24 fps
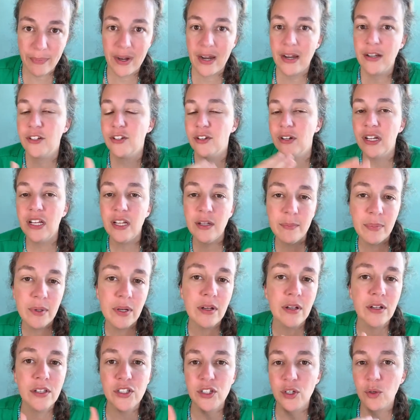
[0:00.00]
your
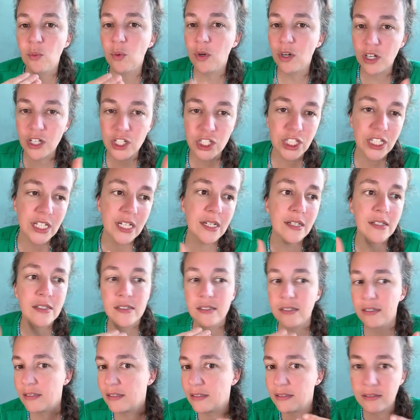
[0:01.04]
ebooks, your
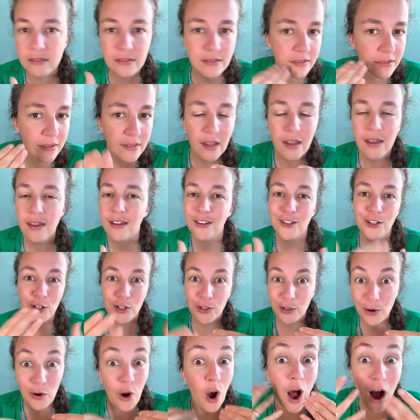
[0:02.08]
worksheets, your
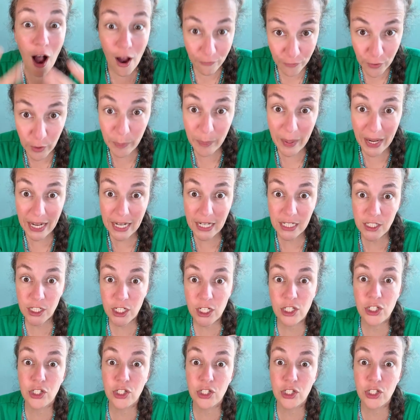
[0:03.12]
offer pages, your